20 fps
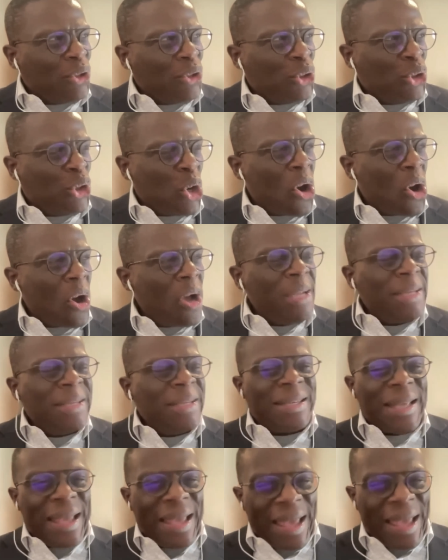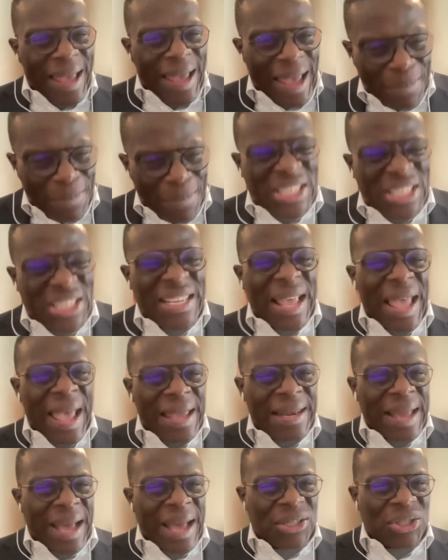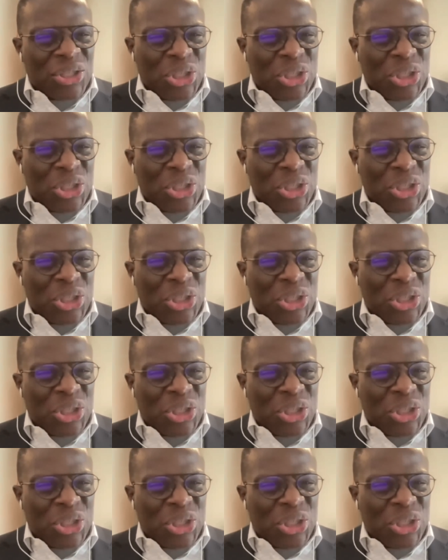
joined MTN as